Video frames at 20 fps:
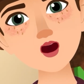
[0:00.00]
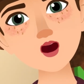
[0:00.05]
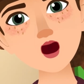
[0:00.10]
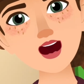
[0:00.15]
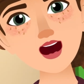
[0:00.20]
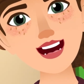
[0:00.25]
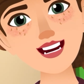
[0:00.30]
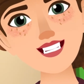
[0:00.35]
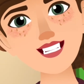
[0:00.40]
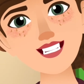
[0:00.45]
a
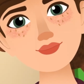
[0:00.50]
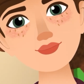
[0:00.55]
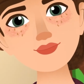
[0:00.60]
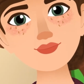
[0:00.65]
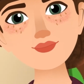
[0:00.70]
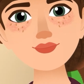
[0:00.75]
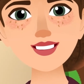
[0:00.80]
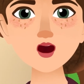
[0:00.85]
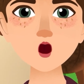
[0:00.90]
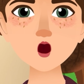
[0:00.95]
phobia
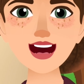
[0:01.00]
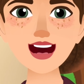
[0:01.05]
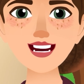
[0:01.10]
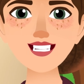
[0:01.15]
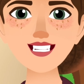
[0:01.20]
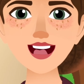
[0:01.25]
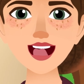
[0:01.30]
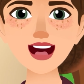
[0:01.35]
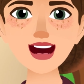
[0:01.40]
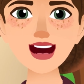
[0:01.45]
but I don't
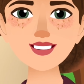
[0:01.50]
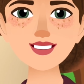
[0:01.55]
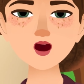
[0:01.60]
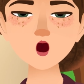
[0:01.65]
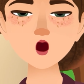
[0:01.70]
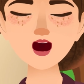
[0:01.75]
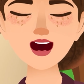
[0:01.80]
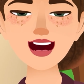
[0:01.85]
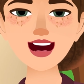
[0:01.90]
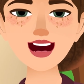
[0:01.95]
like to talk
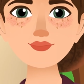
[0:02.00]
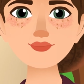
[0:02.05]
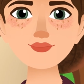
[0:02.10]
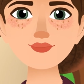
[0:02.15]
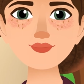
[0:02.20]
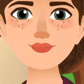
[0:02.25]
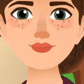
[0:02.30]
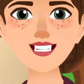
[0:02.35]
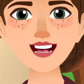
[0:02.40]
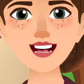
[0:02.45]
about it,
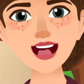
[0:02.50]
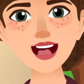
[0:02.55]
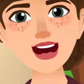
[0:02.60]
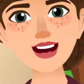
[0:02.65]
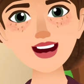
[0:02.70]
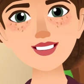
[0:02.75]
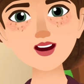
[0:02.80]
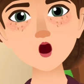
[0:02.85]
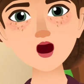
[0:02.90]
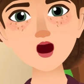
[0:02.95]
and I
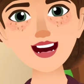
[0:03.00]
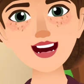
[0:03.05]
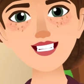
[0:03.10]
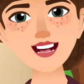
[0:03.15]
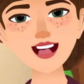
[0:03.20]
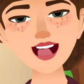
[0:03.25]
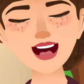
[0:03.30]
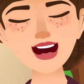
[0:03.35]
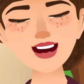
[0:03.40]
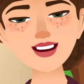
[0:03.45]

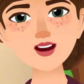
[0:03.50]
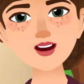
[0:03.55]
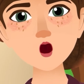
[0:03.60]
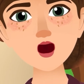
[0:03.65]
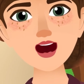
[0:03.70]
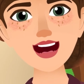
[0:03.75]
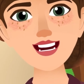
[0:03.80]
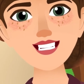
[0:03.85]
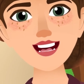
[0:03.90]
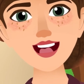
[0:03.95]
definitely don't want to
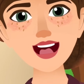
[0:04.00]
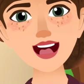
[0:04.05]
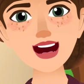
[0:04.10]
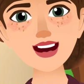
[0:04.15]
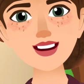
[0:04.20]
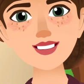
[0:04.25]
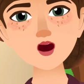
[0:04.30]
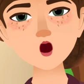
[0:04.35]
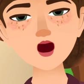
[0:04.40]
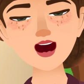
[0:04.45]
be
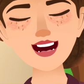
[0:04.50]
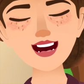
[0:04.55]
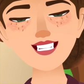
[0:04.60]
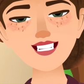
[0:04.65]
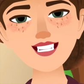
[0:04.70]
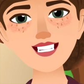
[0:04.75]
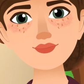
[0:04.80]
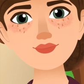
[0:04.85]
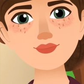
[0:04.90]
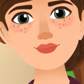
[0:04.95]
seen in that
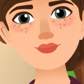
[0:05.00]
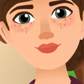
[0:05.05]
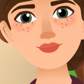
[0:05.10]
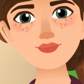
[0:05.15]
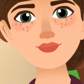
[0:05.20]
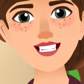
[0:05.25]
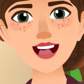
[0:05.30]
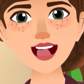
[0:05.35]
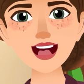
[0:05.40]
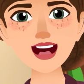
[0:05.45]
state.
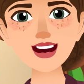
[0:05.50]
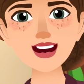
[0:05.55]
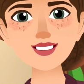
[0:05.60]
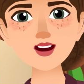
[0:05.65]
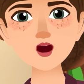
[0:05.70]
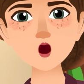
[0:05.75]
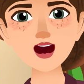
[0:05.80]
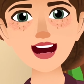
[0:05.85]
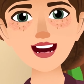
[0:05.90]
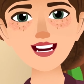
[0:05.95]
I was in
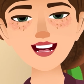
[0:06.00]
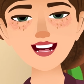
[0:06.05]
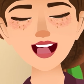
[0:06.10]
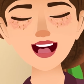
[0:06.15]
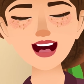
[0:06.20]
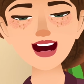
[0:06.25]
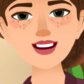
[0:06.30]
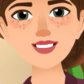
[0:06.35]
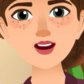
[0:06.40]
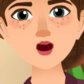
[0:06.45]
my second
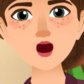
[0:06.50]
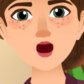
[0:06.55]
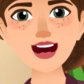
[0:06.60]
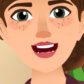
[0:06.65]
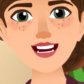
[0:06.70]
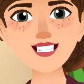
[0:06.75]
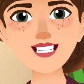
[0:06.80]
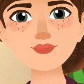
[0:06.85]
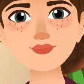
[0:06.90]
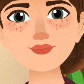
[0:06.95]
year at
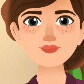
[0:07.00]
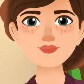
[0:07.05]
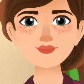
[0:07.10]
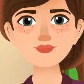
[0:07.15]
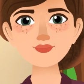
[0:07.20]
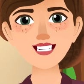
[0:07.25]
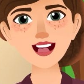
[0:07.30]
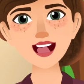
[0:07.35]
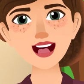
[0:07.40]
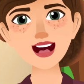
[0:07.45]
college.
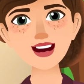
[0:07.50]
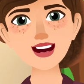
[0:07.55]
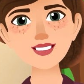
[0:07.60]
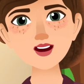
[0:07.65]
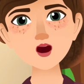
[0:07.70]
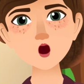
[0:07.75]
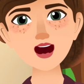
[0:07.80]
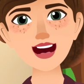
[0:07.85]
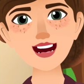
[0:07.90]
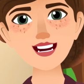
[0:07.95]
I had been
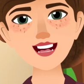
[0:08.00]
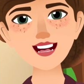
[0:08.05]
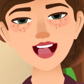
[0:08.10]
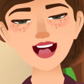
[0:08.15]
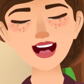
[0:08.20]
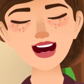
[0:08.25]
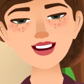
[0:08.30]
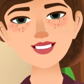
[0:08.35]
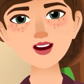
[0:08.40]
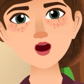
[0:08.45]
very
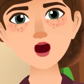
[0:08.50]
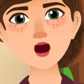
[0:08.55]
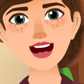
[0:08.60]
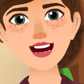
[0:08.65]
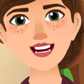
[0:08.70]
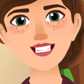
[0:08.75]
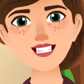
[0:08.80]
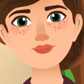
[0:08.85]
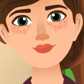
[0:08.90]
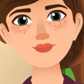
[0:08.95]
busy that
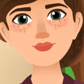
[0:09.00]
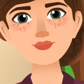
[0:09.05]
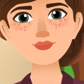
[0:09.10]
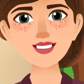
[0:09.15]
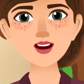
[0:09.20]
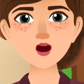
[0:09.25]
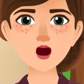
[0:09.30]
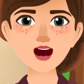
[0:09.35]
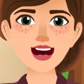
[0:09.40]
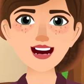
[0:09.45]
semester
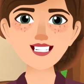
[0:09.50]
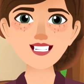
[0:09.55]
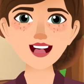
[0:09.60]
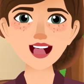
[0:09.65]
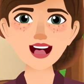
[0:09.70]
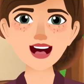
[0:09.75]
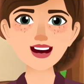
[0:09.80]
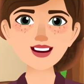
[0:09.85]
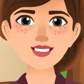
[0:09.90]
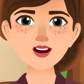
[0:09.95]
because we had a
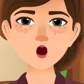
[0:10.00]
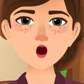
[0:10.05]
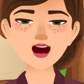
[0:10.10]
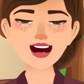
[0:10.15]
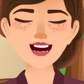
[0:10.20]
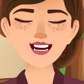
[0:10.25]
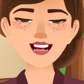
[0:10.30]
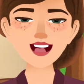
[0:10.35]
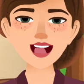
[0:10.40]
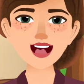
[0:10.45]
lot of
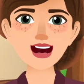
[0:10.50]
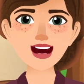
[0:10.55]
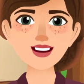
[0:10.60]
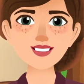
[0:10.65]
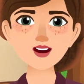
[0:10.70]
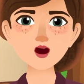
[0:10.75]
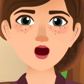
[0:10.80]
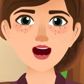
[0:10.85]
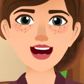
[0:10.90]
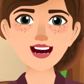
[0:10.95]
assignments,
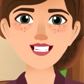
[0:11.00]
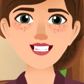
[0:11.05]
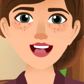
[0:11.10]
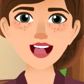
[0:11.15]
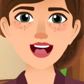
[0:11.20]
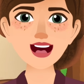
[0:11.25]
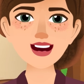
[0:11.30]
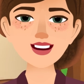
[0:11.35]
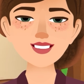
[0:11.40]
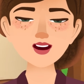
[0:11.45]
and it was
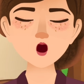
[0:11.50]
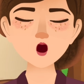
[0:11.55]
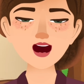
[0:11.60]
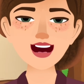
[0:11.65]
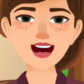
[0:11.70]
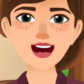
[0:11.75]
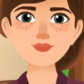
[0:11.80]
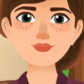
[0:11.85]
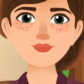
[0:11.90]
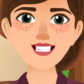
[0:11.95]
fine. I
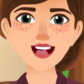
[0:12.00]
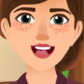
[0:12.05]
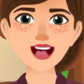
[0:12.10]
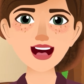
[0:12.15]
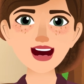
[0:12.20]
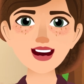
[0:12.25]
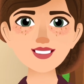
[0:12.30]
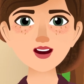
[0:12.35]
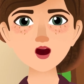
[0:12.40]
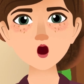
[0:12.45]
mean, I
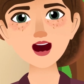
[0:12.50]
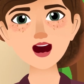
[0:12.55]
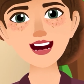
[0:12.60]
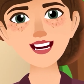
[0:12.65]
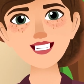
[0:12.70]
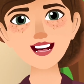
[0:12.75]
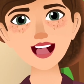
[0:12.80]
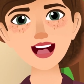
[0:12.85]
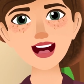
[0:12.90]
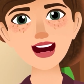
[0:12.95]
liked
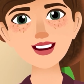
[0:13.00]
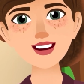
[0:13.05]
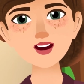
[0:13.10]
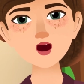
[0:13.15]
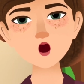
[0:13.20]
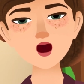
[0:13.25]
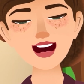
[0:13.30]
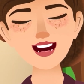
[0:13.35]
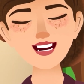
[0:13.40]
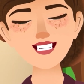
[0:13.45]
studying and
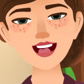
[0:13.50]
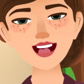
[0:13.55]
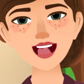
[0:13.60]
completing